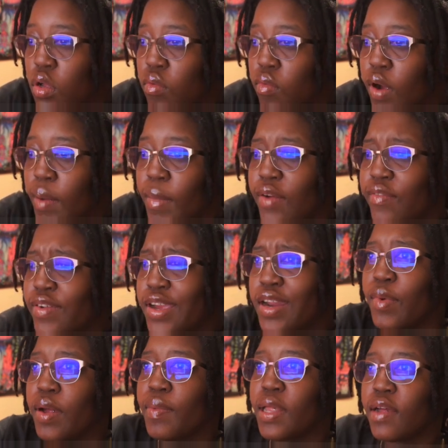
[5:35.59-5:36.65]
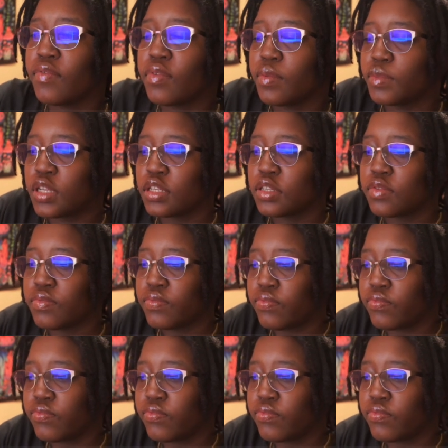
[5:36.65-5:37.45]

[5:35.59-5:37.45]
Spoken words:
Why am I forgetting my platform? That's